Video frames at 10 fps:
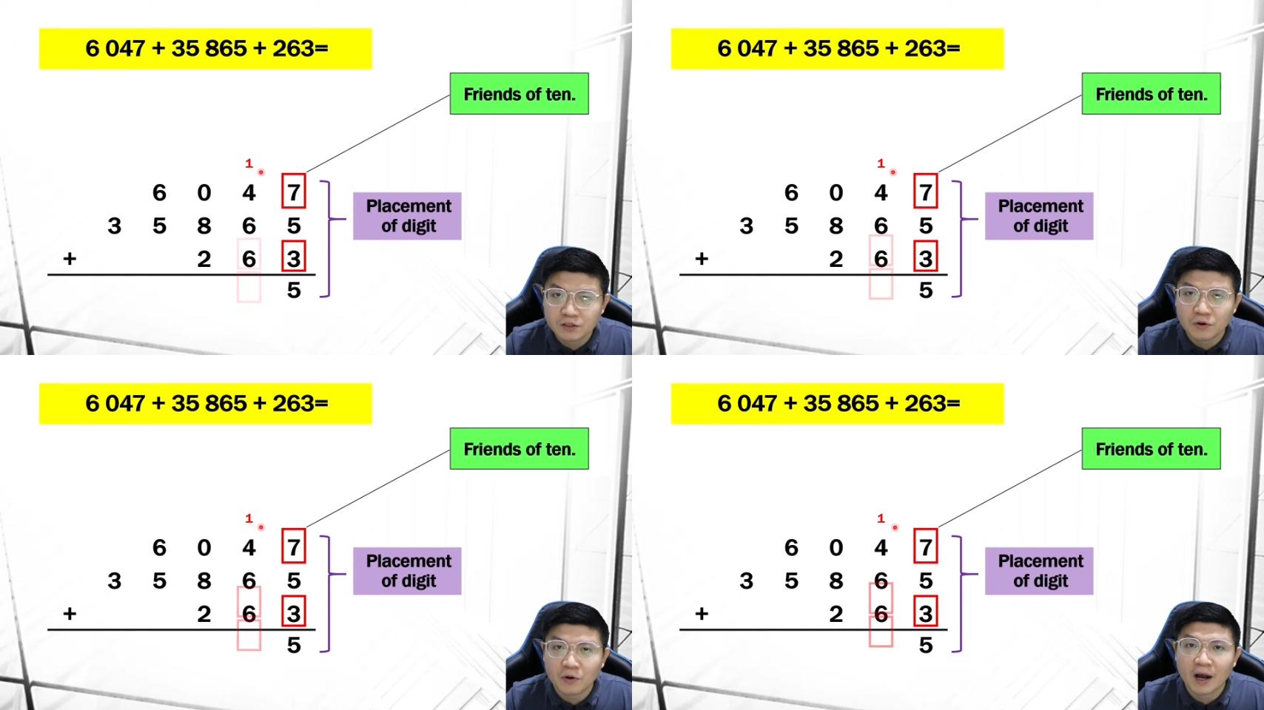
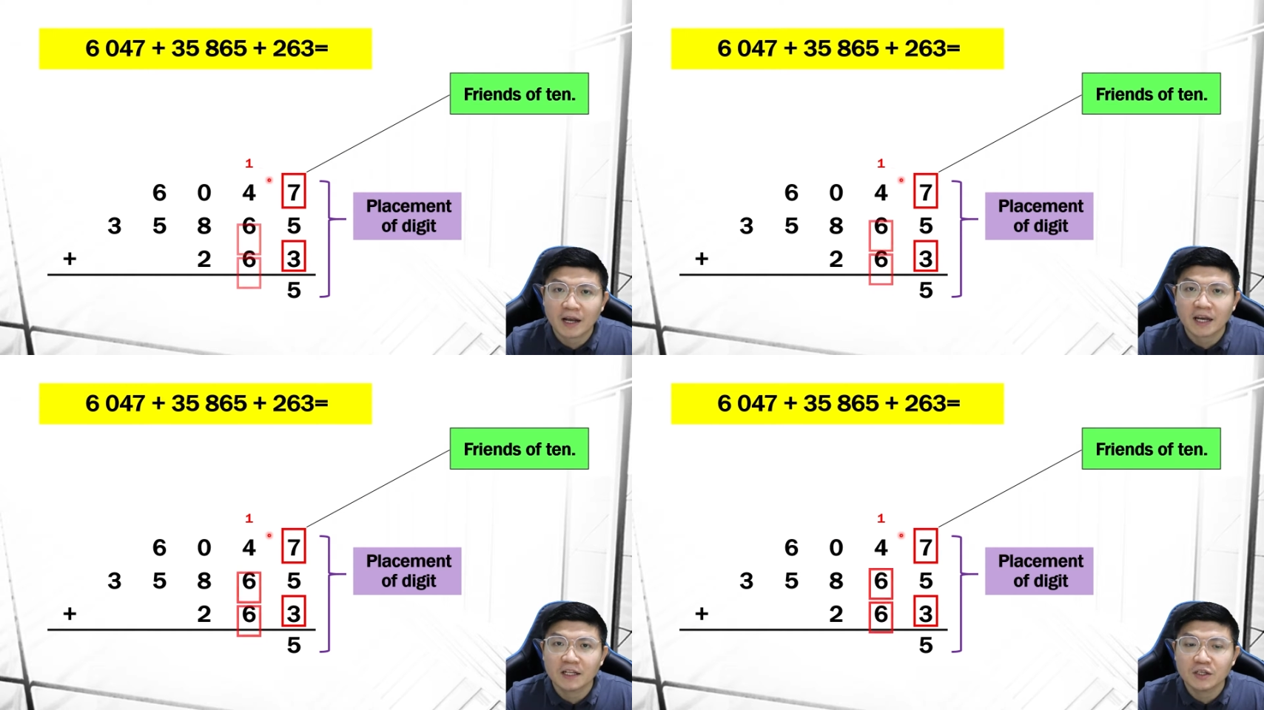or I
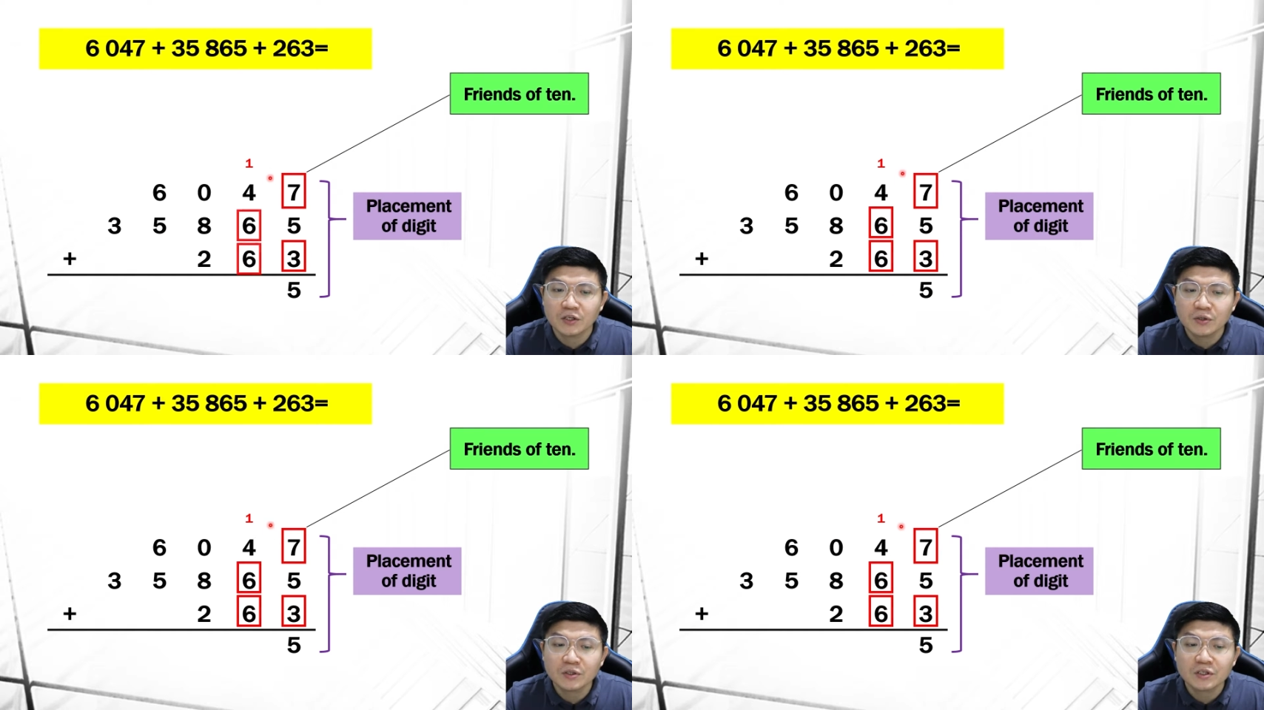can
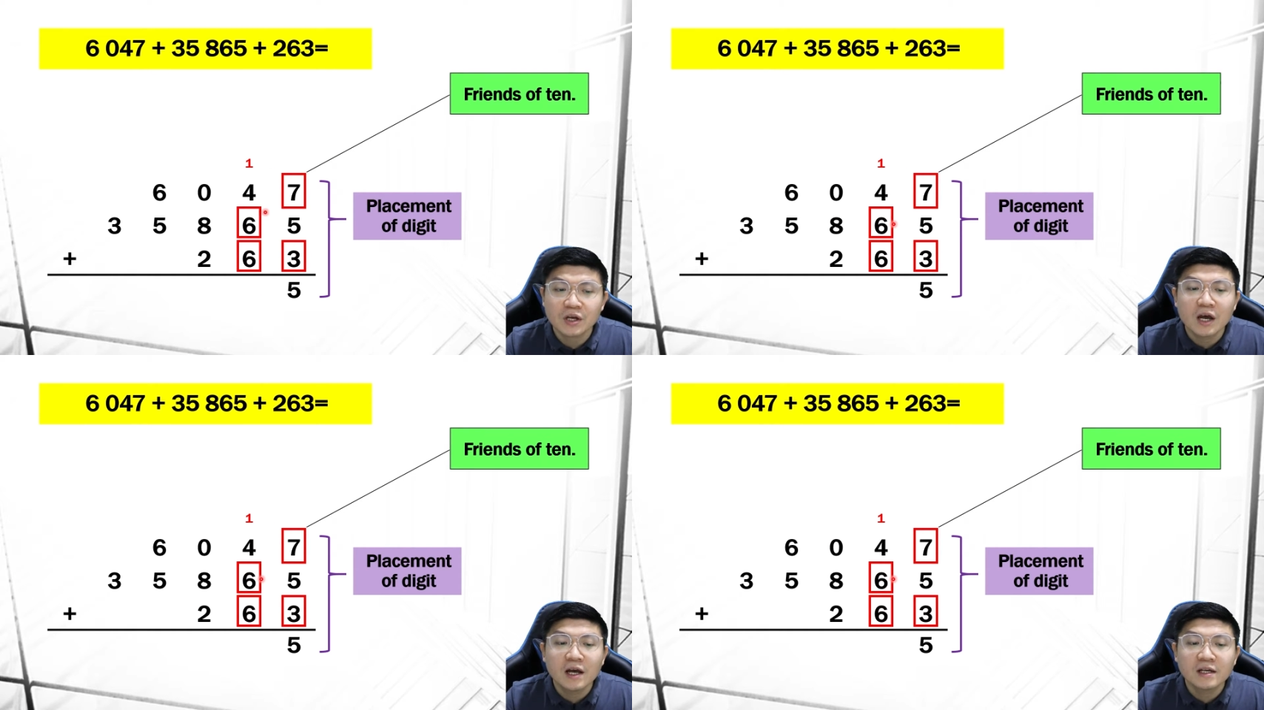use
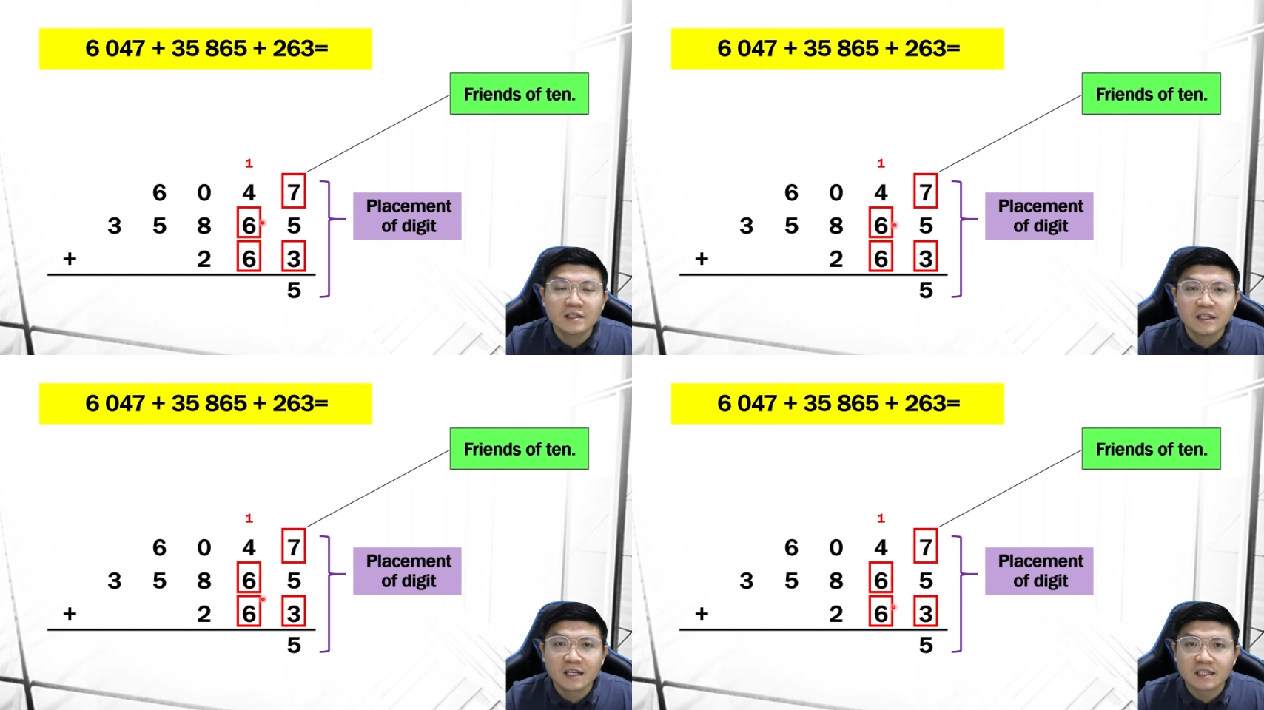
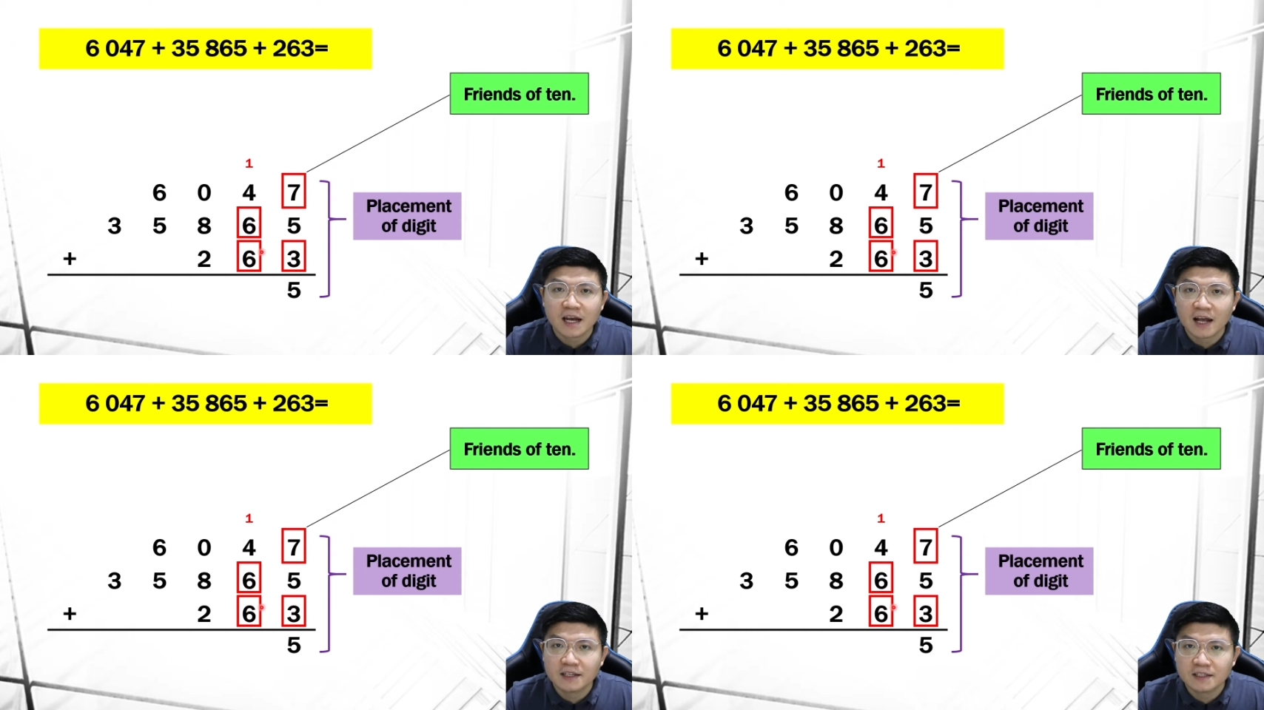6
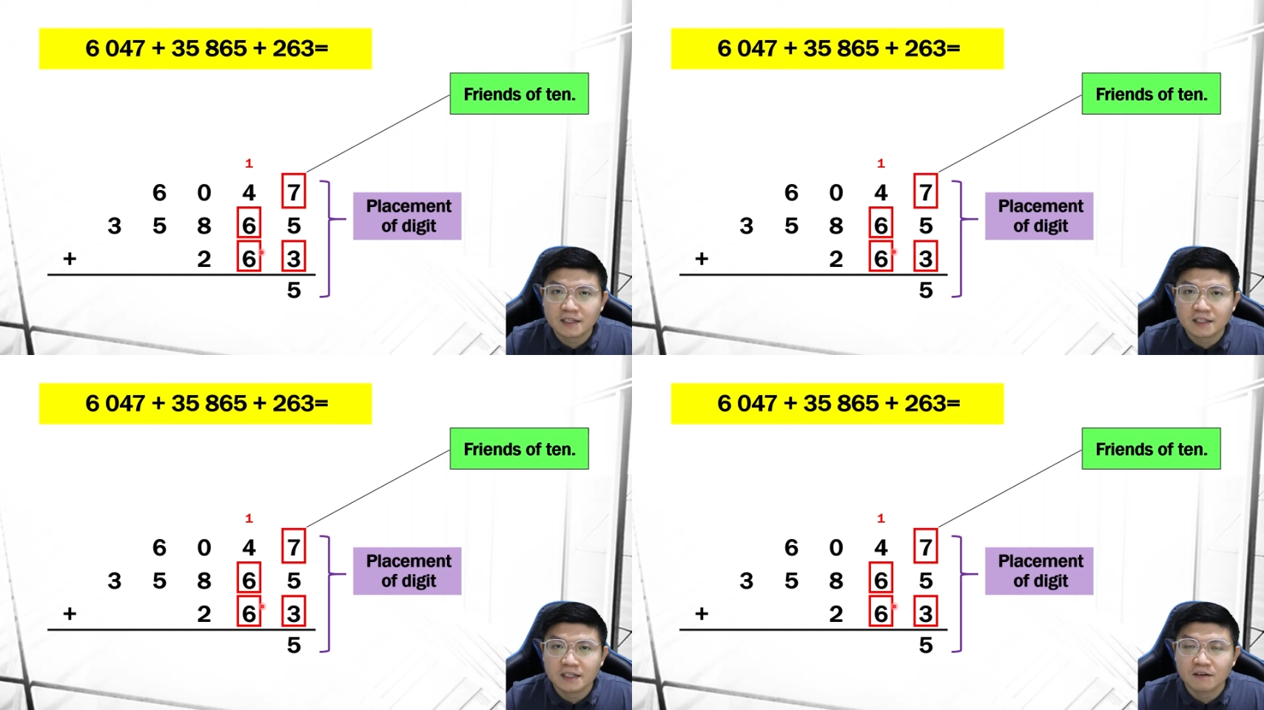and
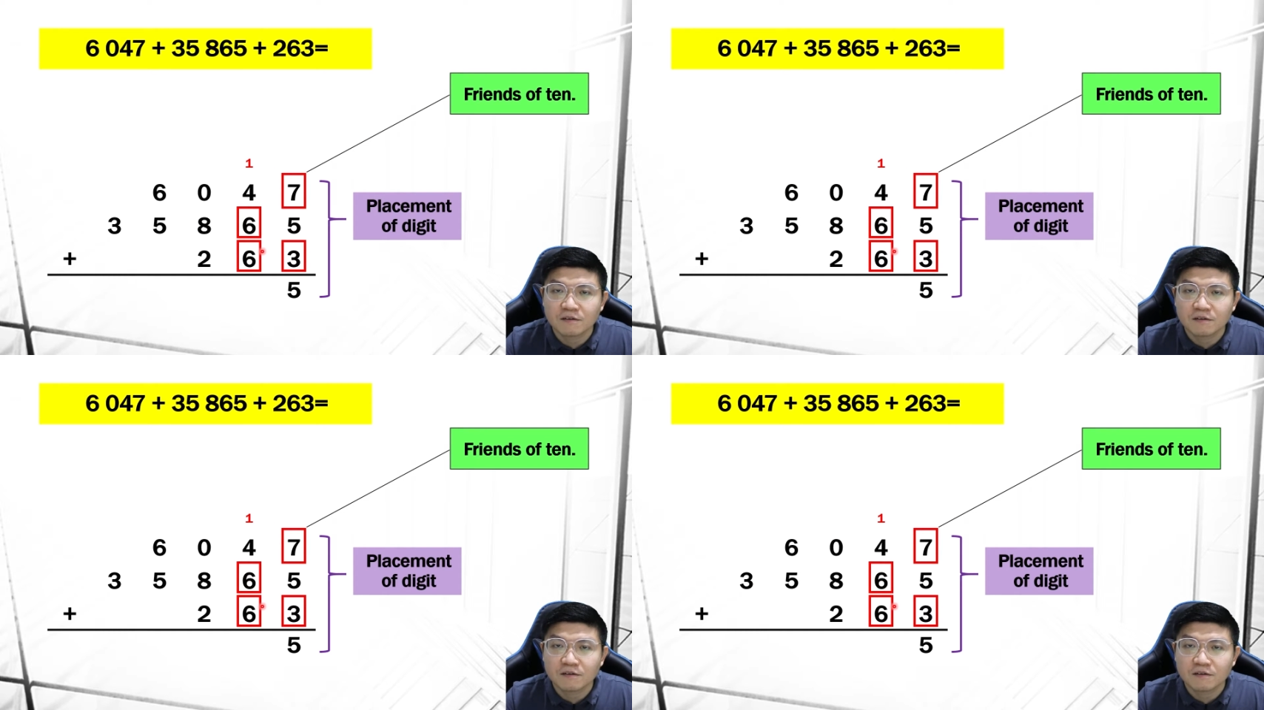6 here.